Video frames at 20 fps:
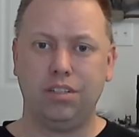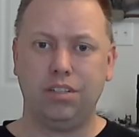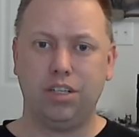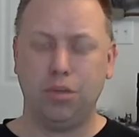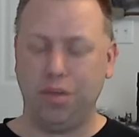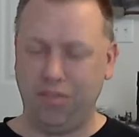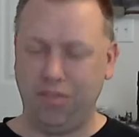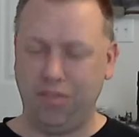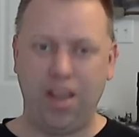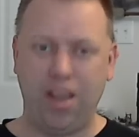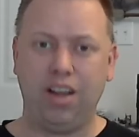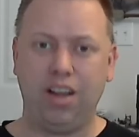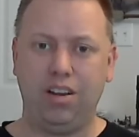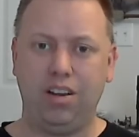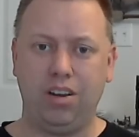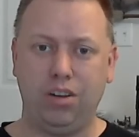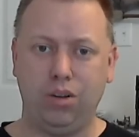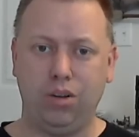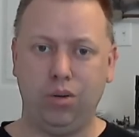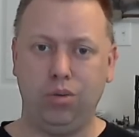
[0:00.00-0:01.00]
to be fed
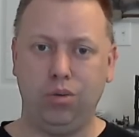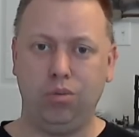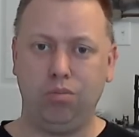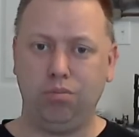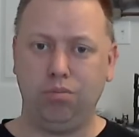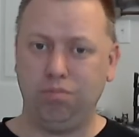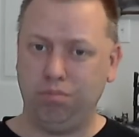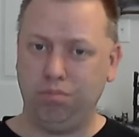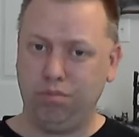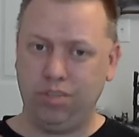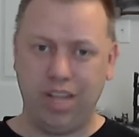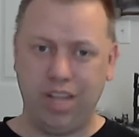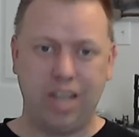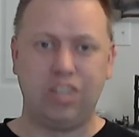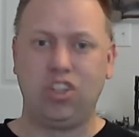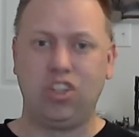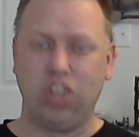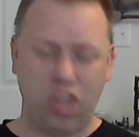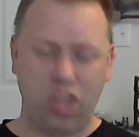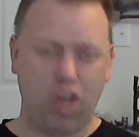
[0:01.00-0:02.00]
to
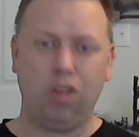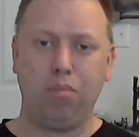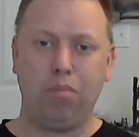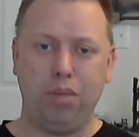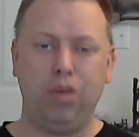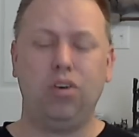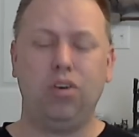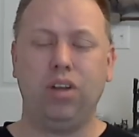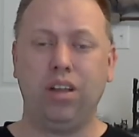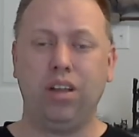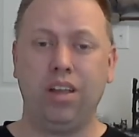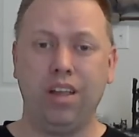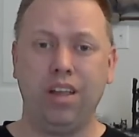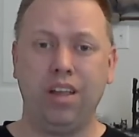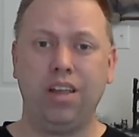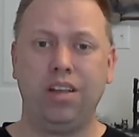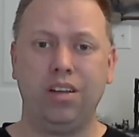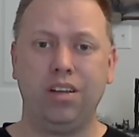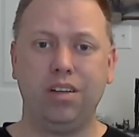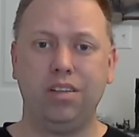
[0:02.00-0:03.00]
test the
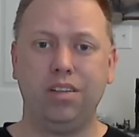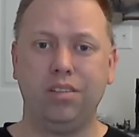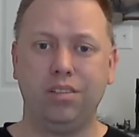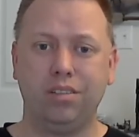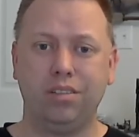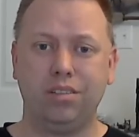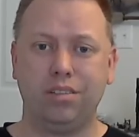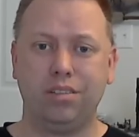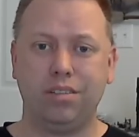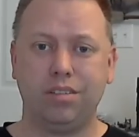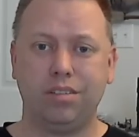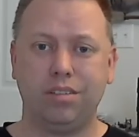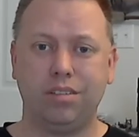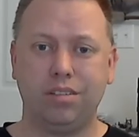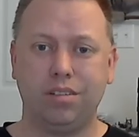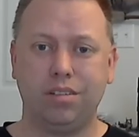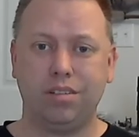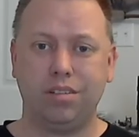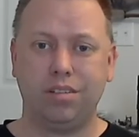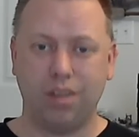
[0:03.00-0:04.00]
gullibility
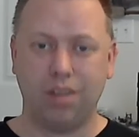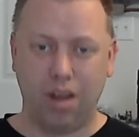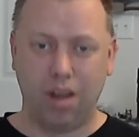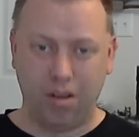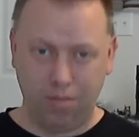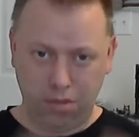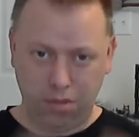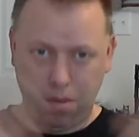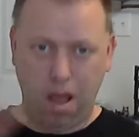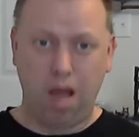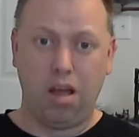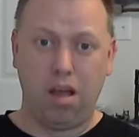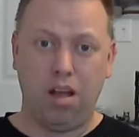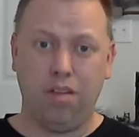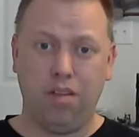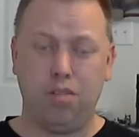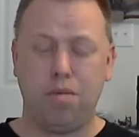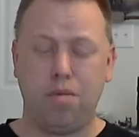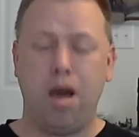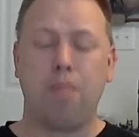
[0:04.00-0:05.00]
of the
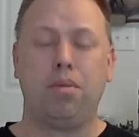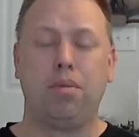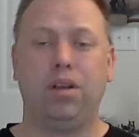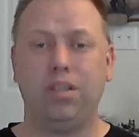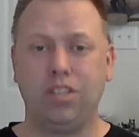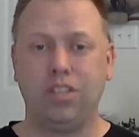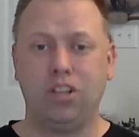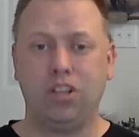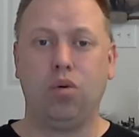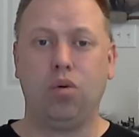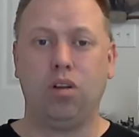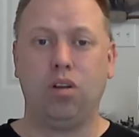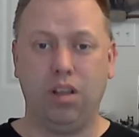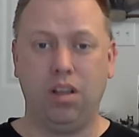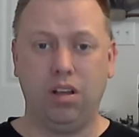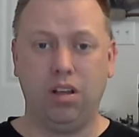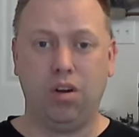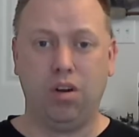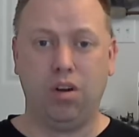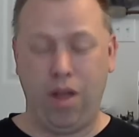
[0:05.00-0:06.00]
populace
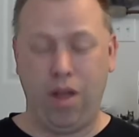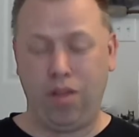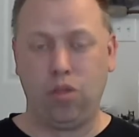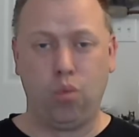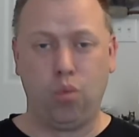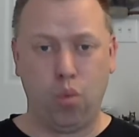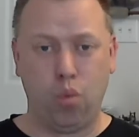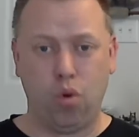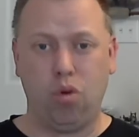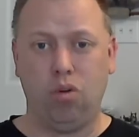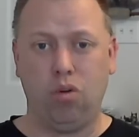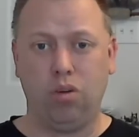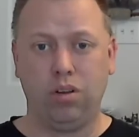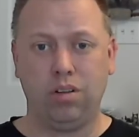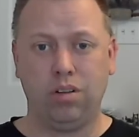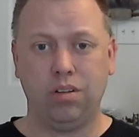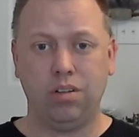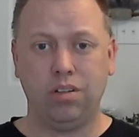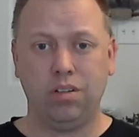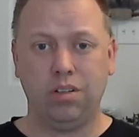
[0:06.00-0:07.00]
around the world.
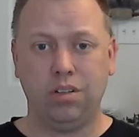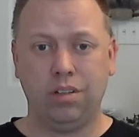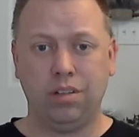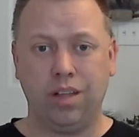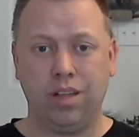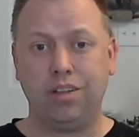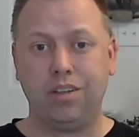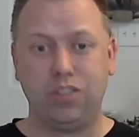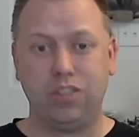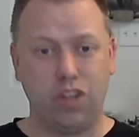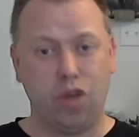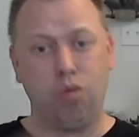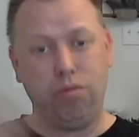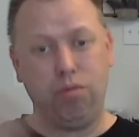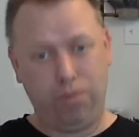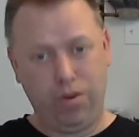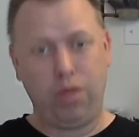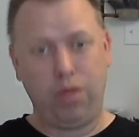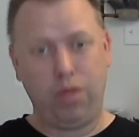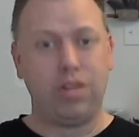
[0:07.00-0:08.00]
That's
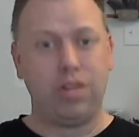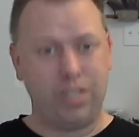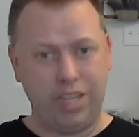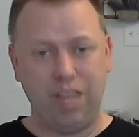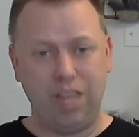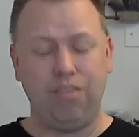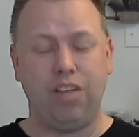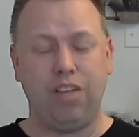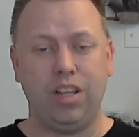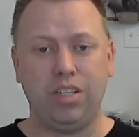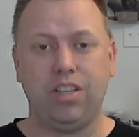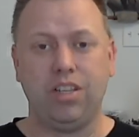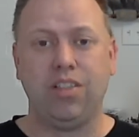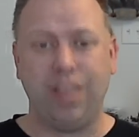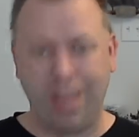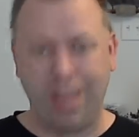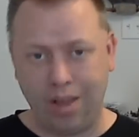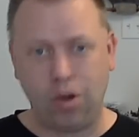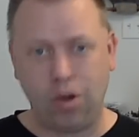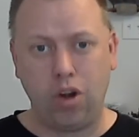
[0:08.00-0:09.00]
frequents TVs and
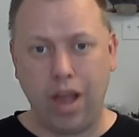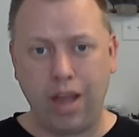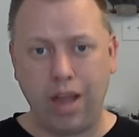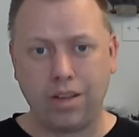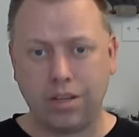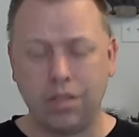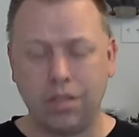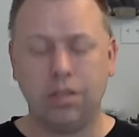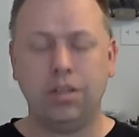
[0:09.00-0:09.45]
the internet.